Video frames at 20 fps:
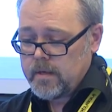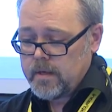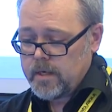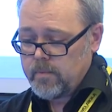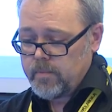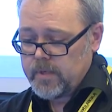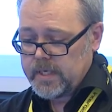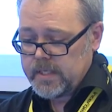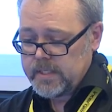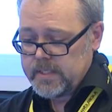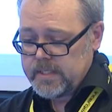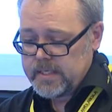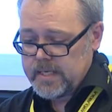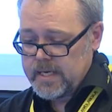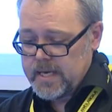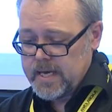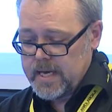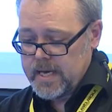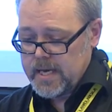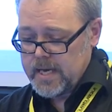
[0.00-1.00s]
And we can
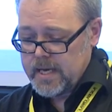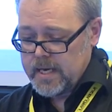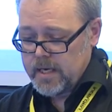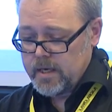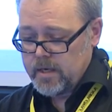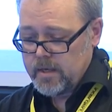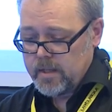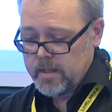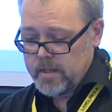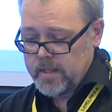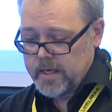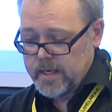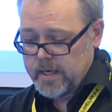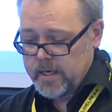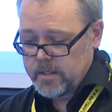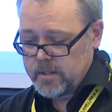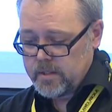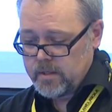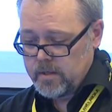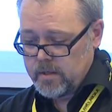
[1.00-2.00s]
see here
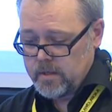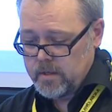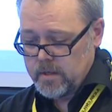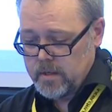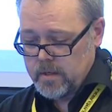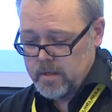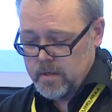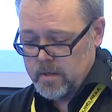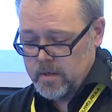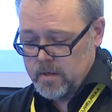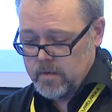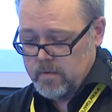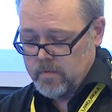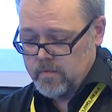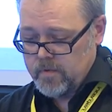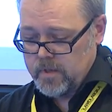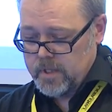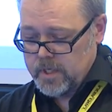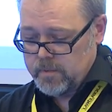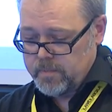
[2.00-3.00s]
that
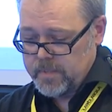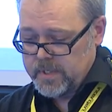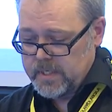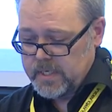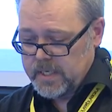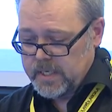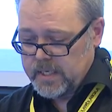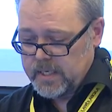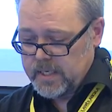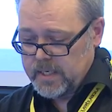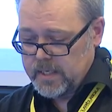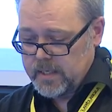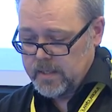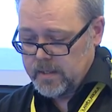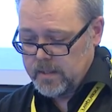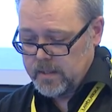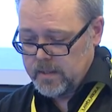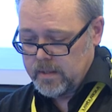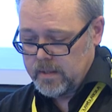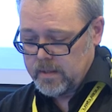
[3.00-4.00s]
for this particular
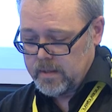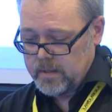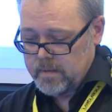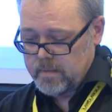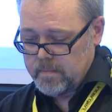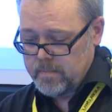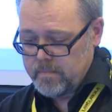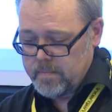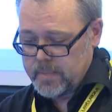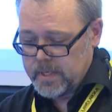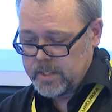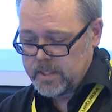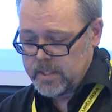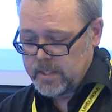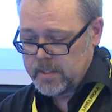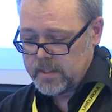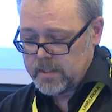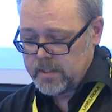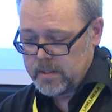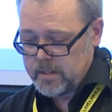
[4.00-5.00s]

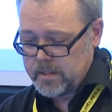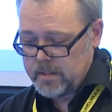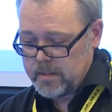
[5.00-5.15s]
budget,